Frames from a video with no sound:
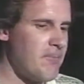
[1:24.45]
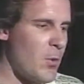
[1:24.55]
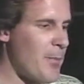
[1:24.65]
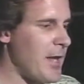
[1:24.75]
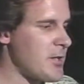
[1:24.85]

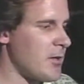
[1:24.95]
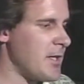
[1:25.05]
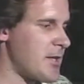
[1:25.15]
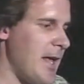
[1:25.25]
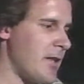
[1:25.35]
We
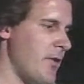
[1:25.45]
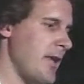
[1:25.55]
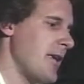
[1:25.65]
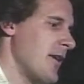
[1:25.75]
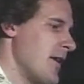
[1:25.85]
basically take
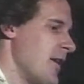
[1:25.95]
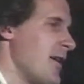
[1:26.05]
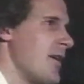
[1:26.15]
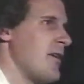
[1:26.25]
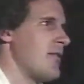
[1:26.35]
the
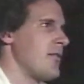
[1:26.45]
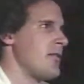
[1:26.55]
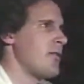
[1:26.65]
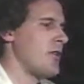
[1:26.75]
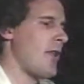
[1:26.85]

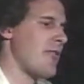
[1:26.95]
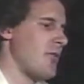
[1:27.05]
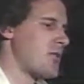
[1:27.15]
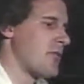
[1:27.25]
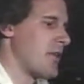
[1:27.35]

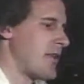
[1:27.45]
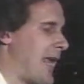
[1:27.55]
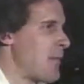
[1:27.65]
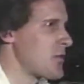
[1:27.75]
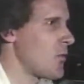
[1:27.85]
levels of the
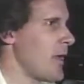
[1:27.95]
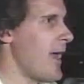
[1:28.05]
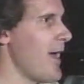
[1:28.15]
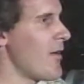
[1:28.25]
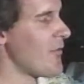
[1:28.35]
games that we
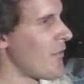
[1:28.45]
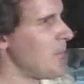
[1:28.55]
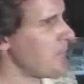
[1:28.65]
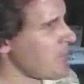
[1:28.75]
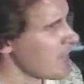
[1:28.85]
have
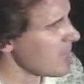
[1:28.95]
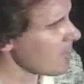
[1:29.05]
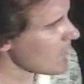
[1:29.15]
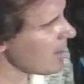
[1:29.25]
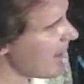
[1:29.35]

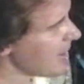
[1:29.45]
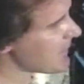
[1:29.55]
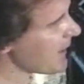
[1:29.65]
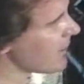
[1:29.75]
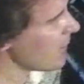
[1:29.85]

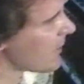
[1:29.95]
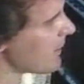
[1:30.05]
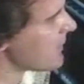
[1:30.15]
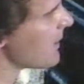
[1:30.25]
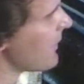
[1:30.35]
and take a
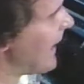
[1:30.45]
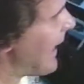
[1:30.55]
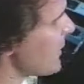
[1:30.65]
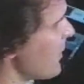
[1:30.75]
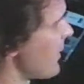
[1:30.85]
look at the
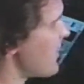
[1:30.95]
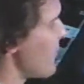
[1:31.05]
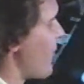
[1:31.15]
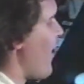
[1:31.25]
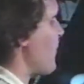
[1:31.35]
action that's
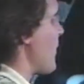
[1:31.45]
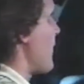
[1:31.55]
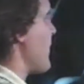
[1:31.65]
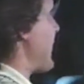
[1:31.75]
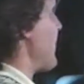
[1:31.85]
involved
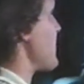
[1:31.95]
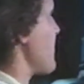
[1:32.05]
within the games